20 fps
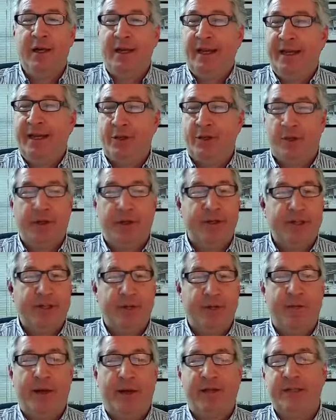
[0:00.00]
it's really the
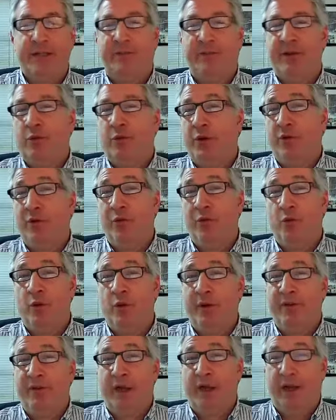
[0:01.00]
same amount of stuff that we
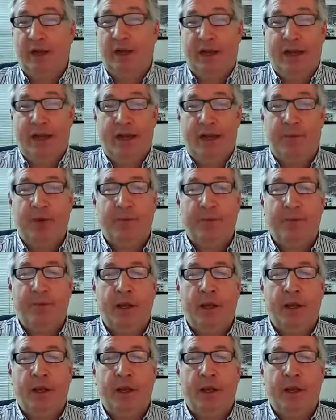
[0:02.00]
would have done in lab.